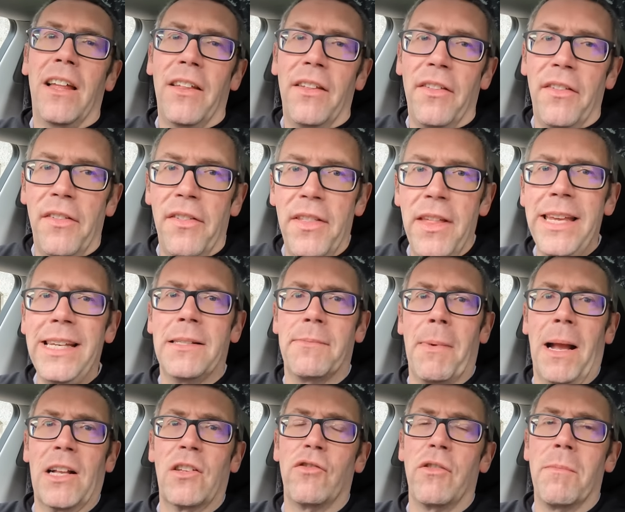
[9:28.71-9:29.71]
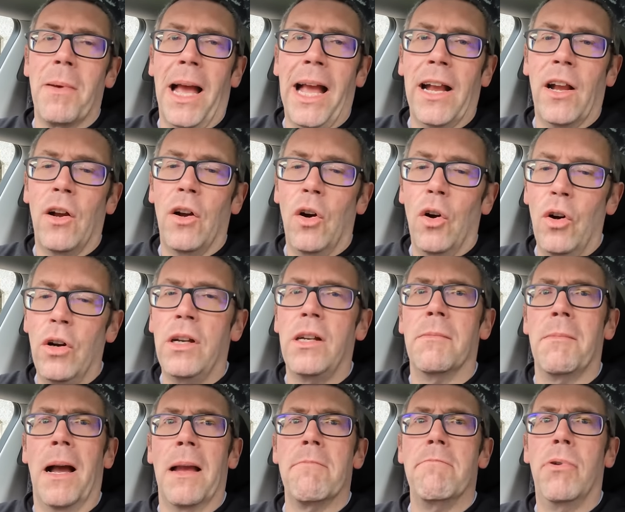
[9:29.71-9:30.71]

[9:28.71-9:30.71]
this battery pack under my